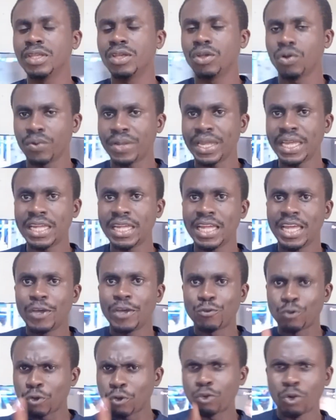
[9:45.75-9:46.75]
Okay,
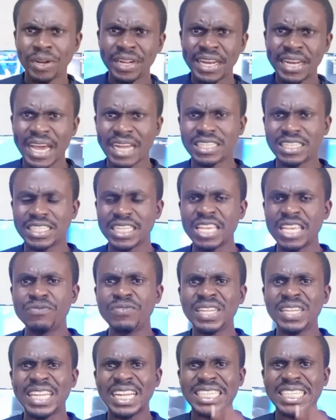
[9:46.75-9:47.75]
not only that,
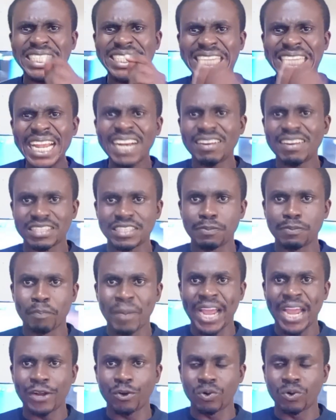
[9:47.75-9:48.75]
even the teres
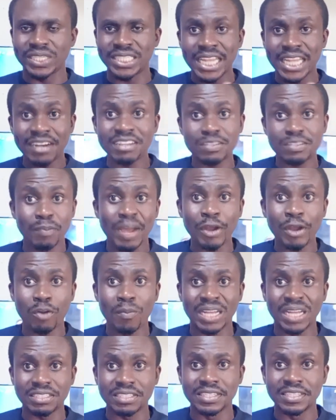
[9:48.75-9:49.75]
minor
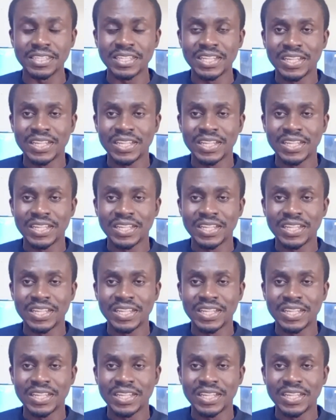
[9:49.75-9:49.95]
muscle.